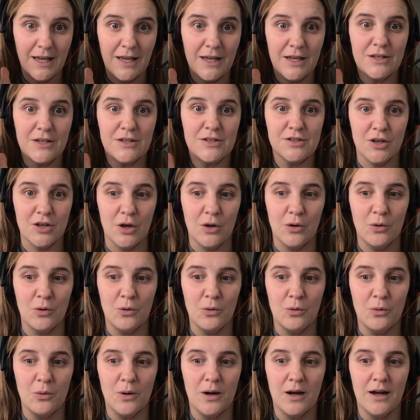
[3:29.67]

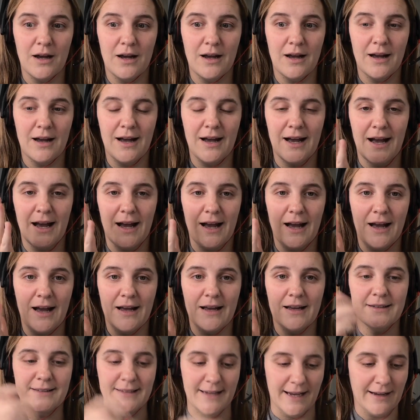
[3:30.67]
So
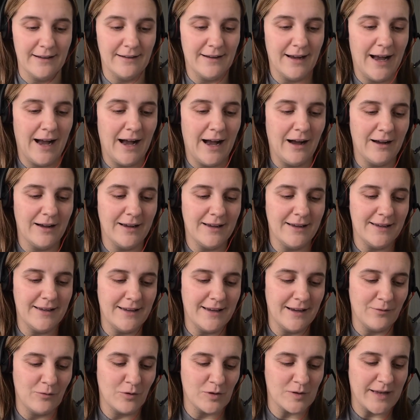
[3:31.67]
yeah, I
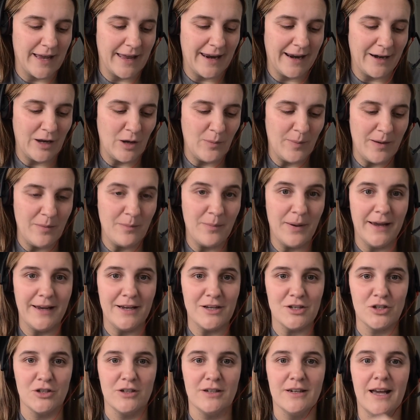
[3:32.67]
was getting a little bit
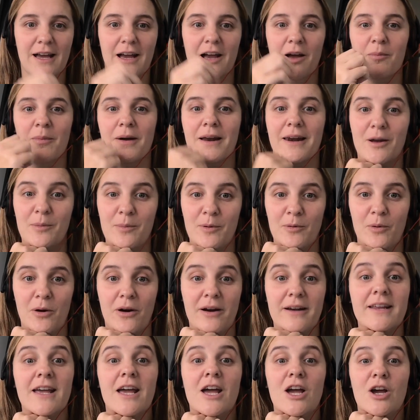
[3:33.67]
impatient, a little bit
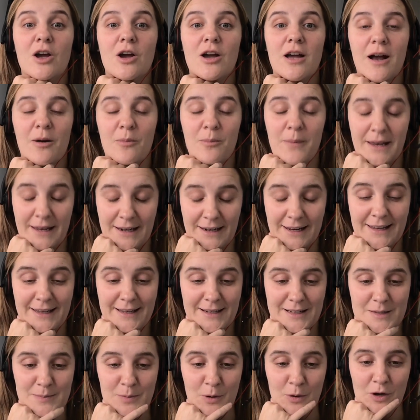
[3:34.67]
worried. Me and
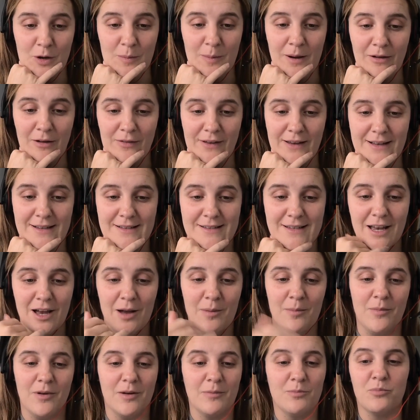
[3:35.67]
Ian spoke about this
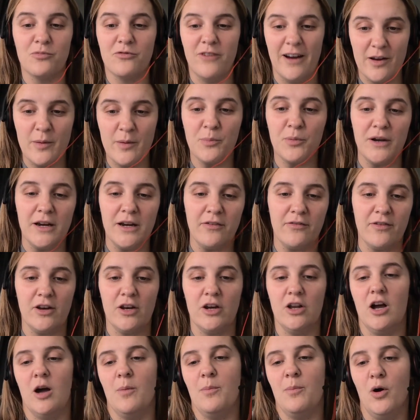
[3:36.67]
very briefly
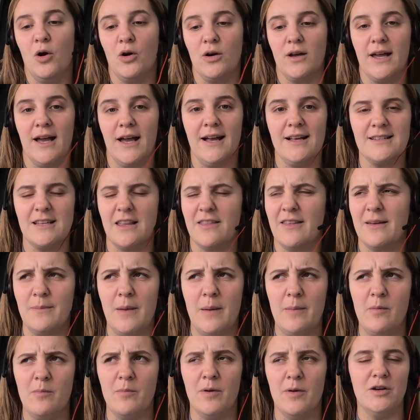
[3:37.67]
on our podcast, I think
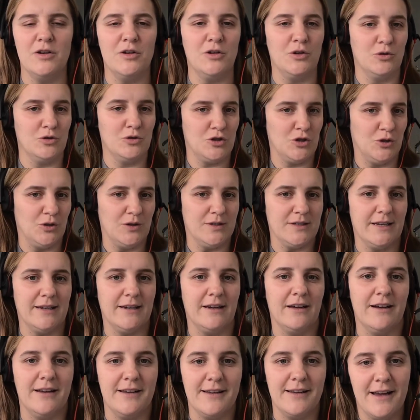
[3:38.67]
maybe Monday or Tuesday
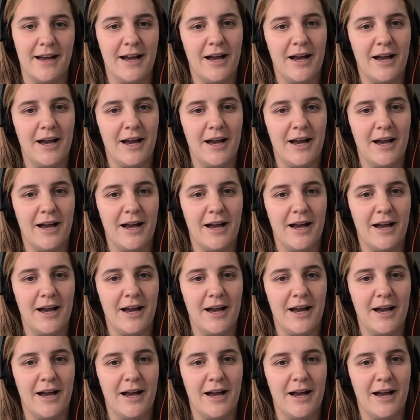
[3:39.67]
night.